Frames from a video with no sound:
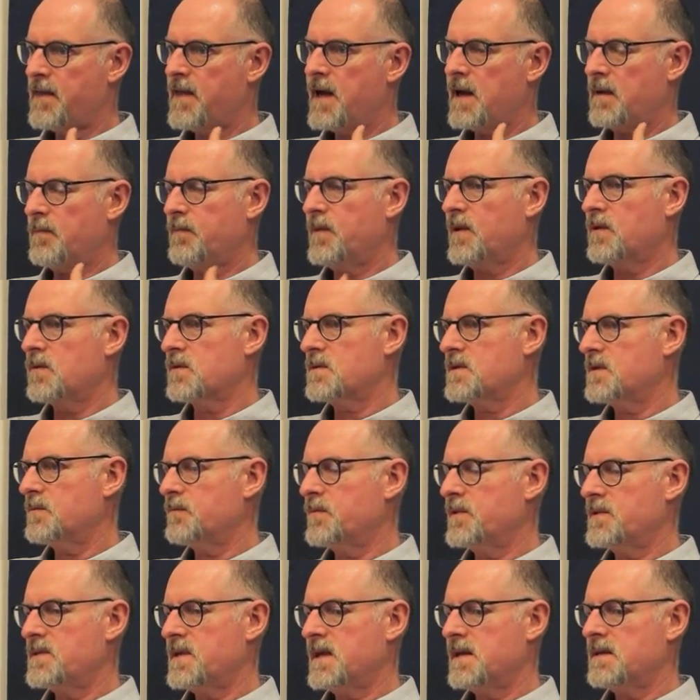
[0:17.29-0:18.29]
that because it
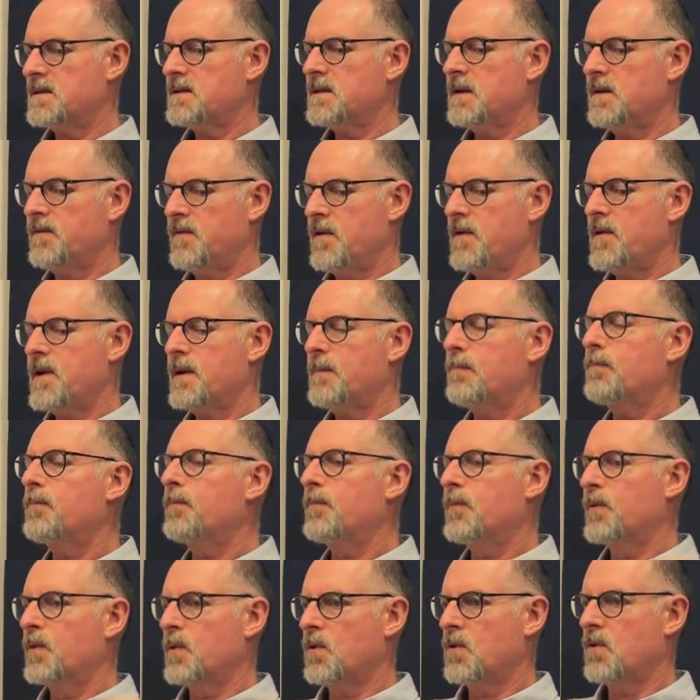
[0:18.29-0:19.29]
presents a very
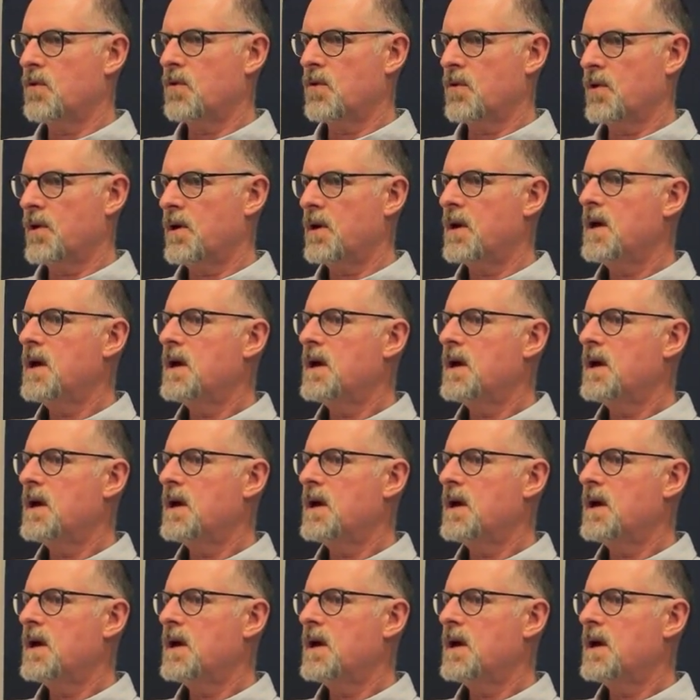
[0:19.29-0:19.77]
broad